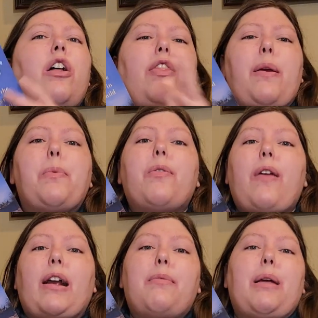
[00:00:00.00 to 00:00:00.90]
They will
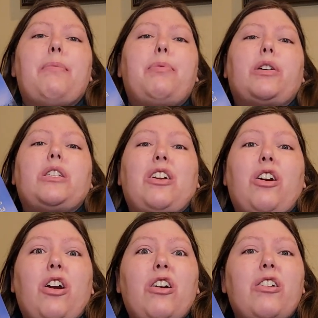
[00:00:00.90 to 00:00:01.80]
recommend books to
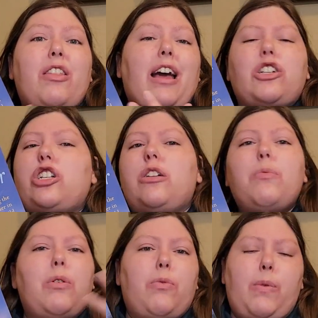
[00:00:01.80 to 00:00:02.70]
her that she
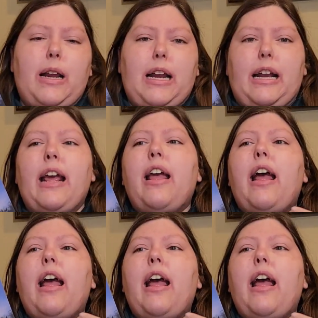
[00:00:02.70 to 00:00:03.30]
will read,